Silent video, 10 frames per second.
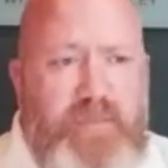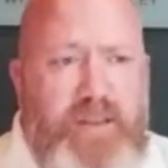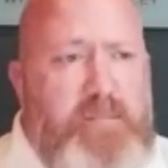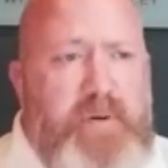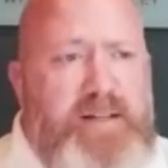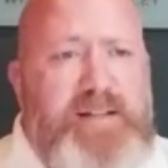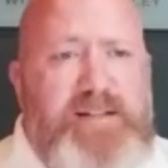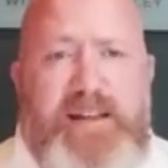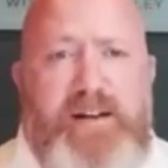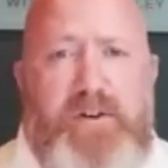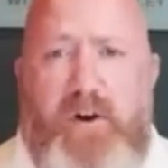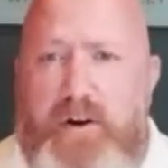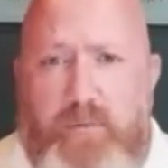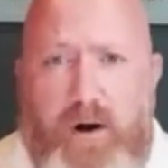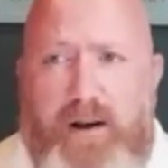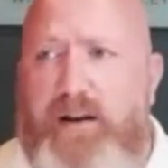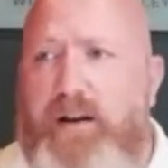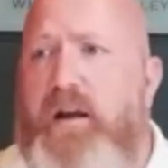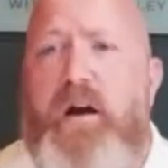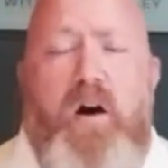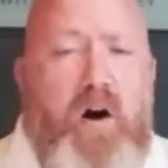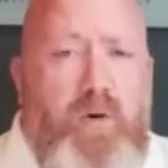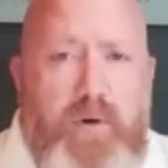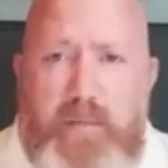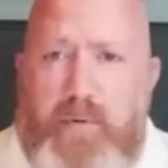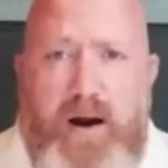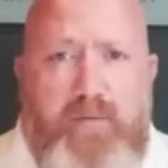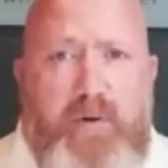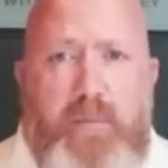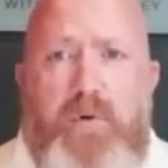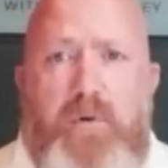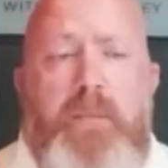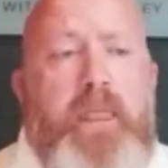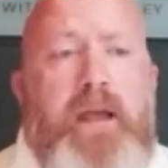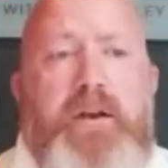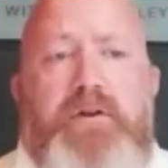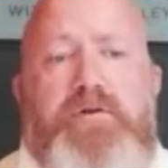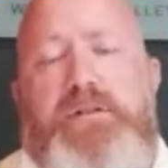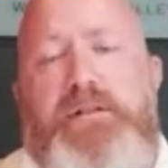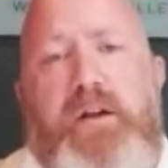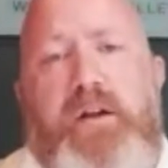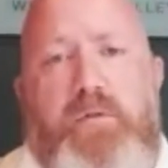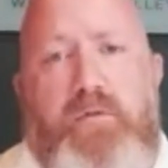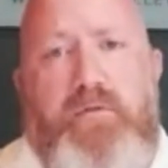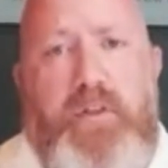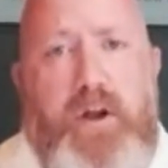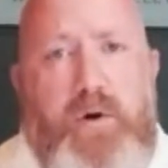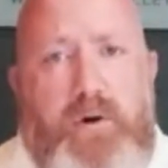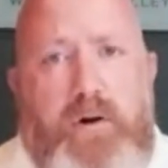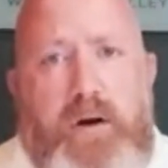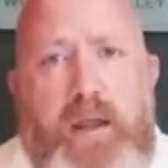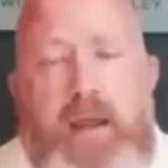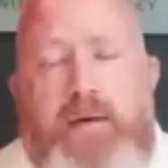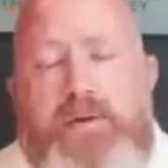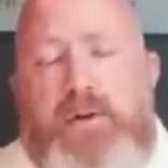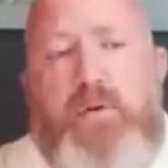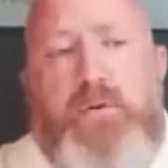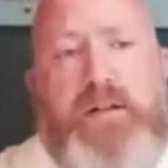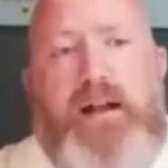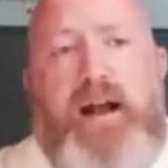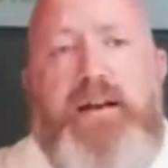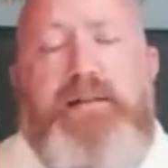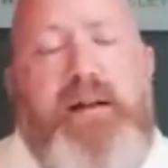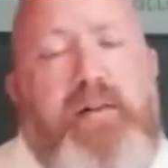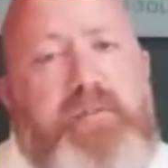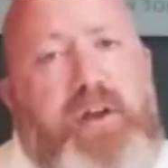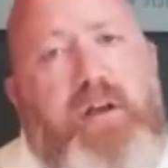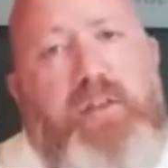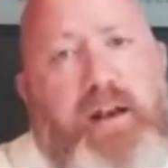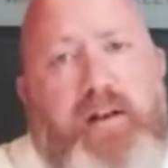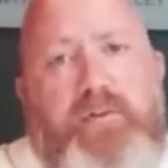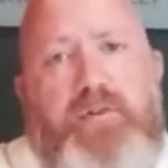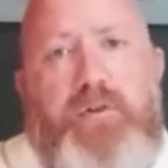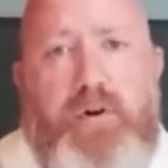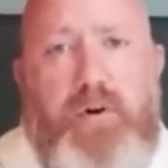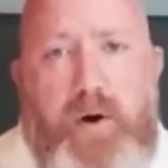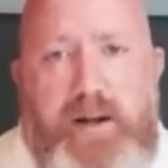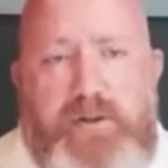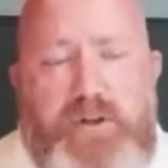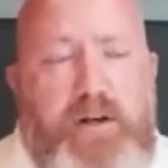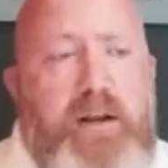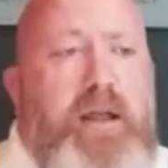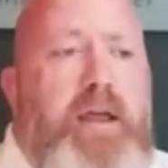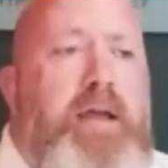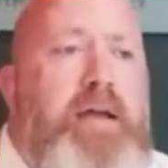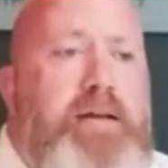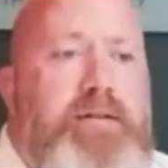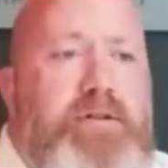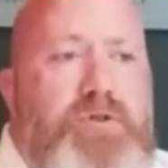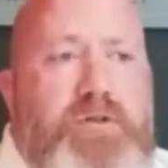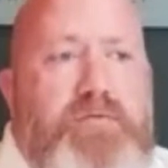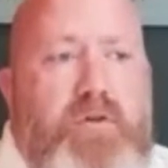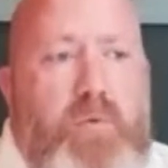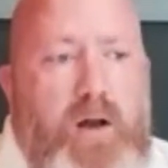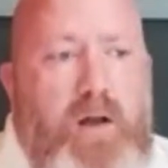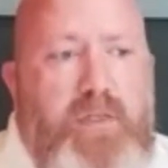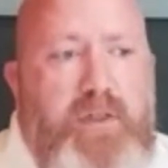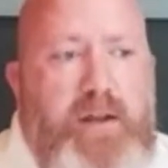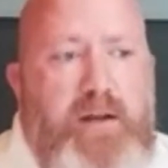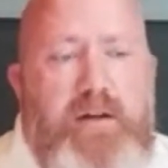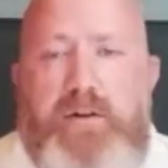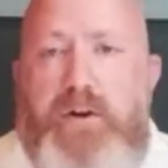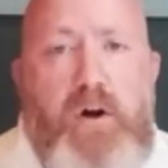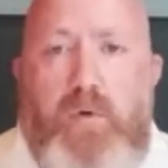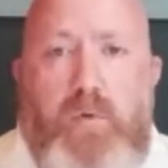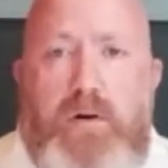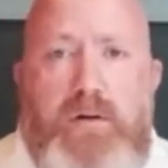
a business that is already running, already profitable, and you're just taking over for the owner. So to kind of dovetail that into your question, is it just for the wealthy? No,